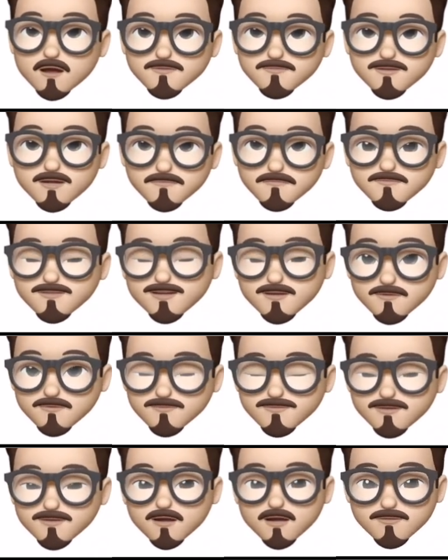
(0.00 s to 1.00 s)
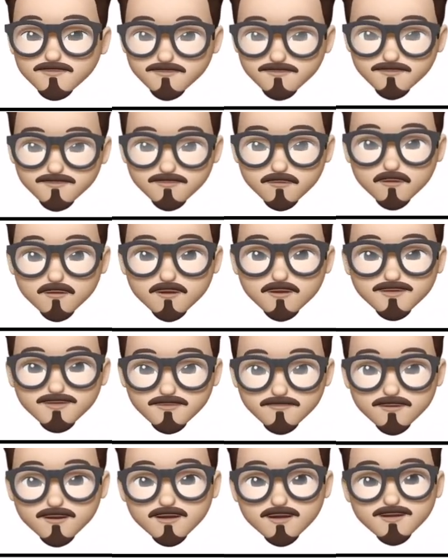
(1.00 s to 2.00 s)
some videos on how to draw
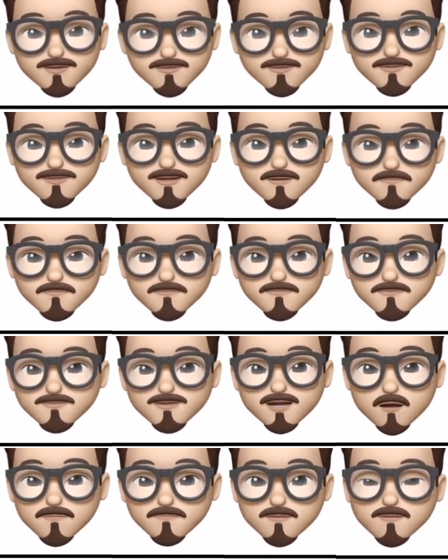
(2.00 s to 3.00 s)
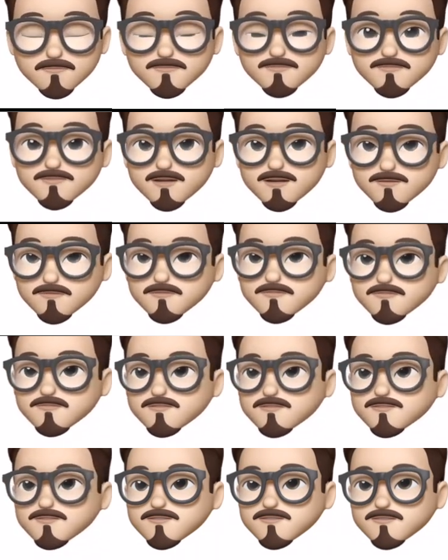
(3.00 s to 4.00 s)
as well as some time-lapse
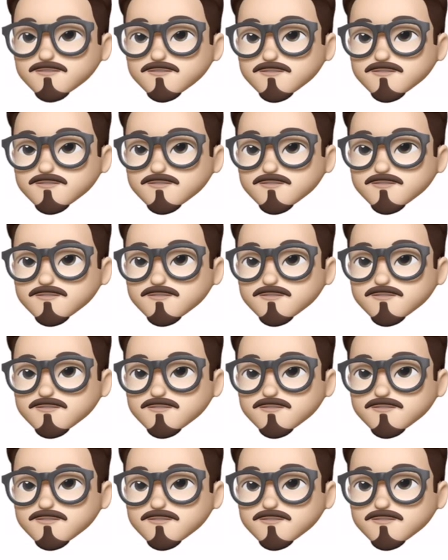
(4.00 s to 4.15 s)
videos.